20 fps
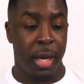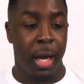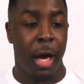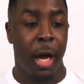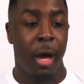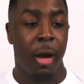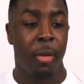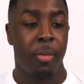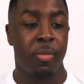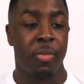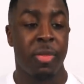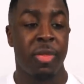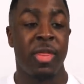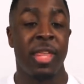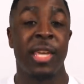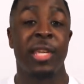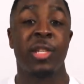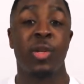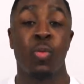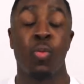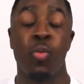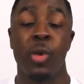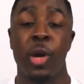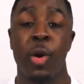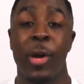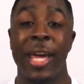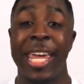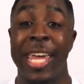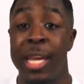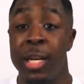um, this
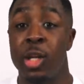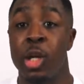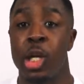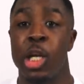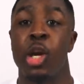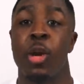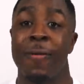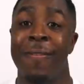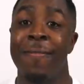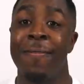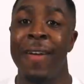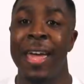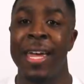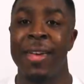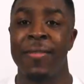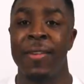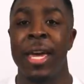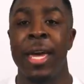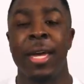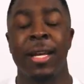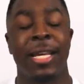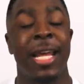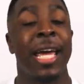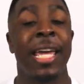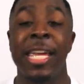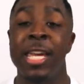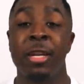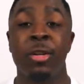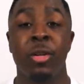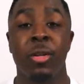will hinder your faith,
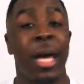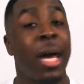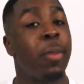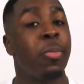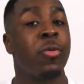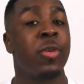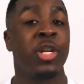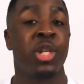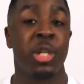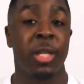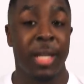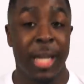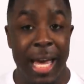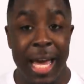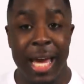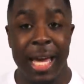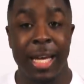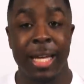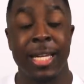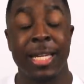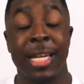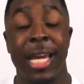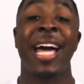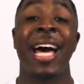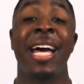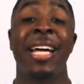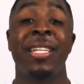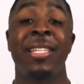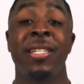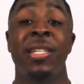not hinder the operation of God, because
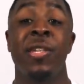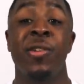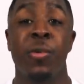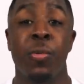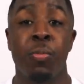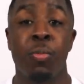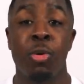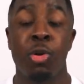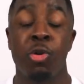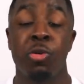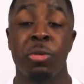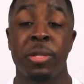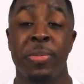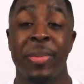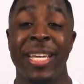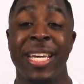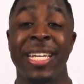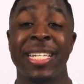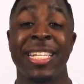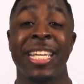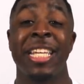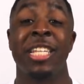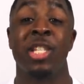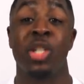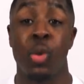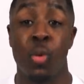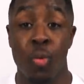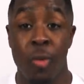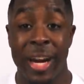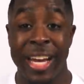God still moves because
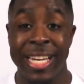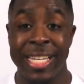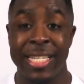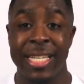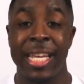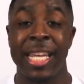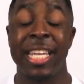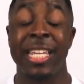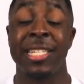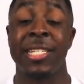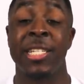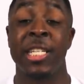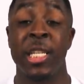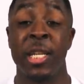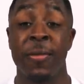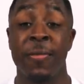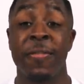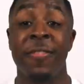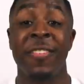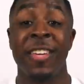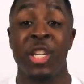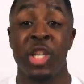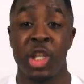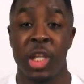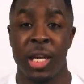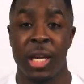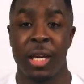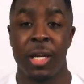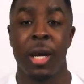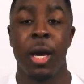His grace is
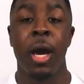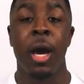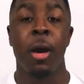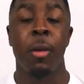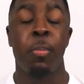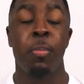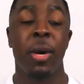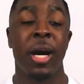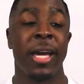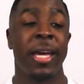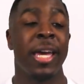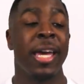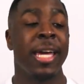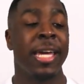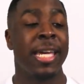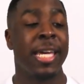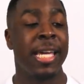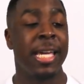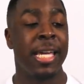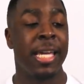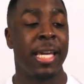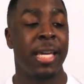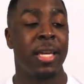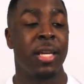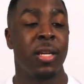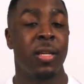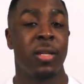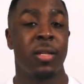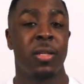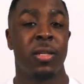sufficient but
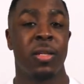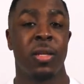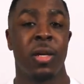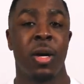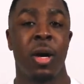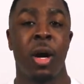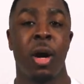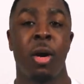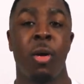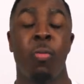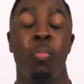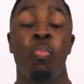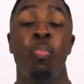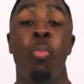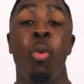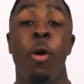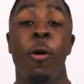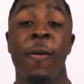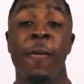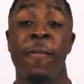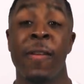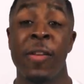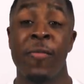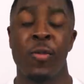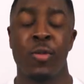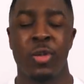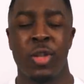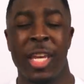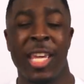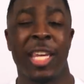he is uh, more
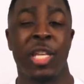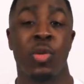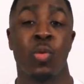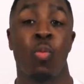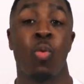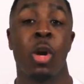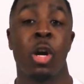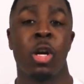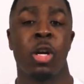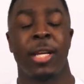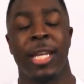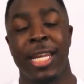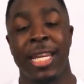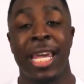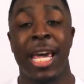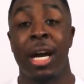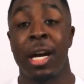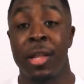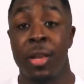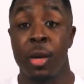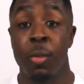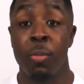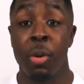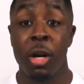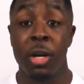faithful to his word in that other